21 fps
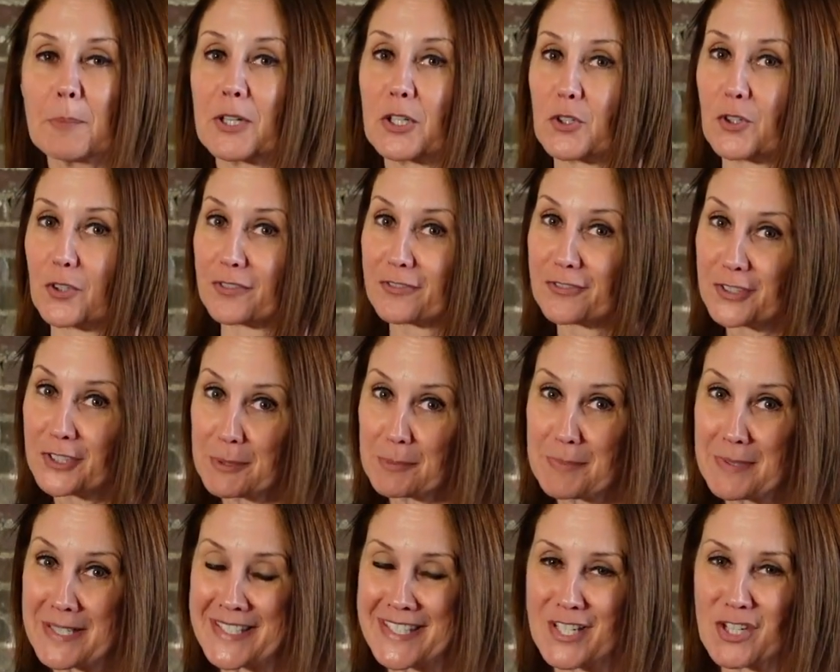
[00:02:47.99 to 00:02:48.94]
but your foot
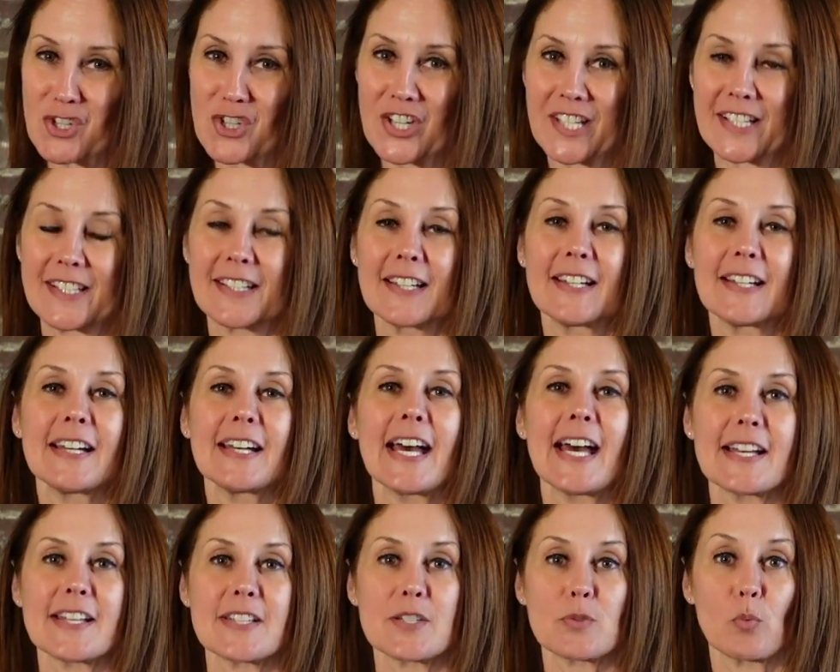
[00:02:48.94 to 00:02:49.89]
position
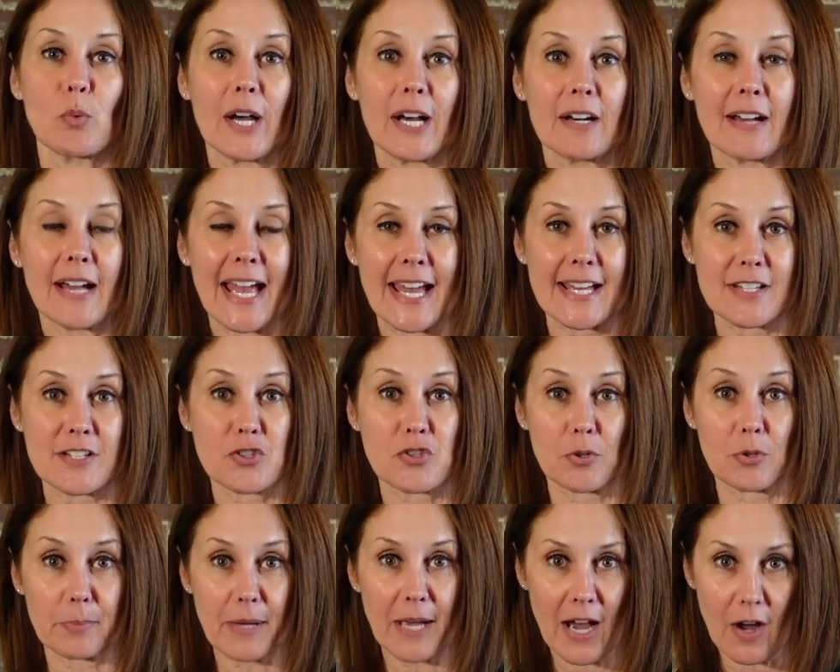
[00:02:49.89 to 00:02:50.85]
as well as
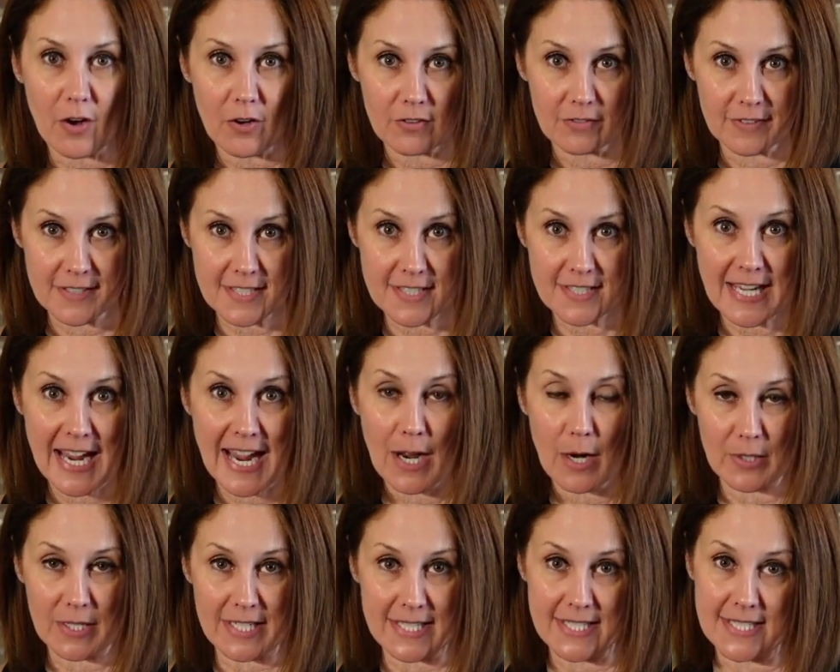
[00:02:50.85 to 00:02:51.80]
your pelvis,
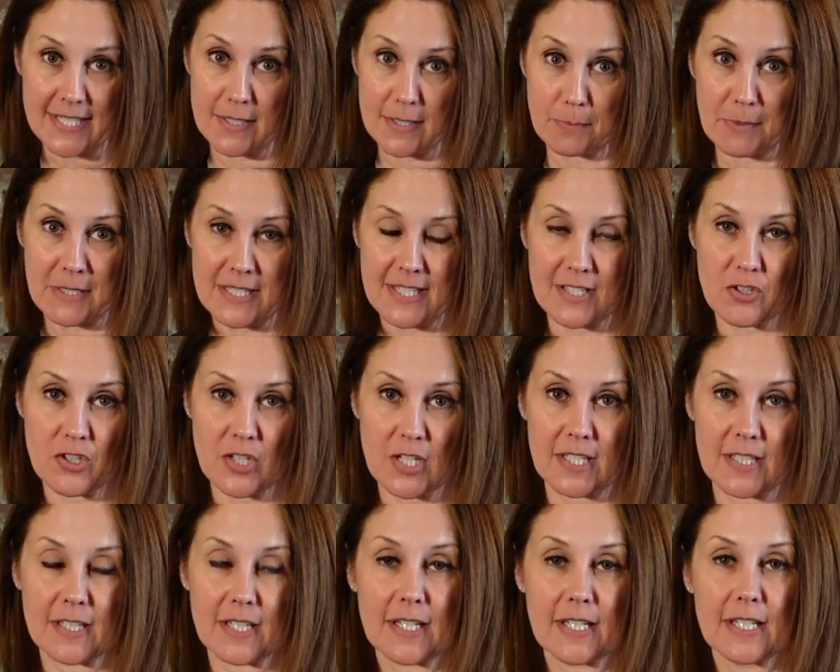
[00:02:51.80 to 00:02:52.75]
how it is positioned.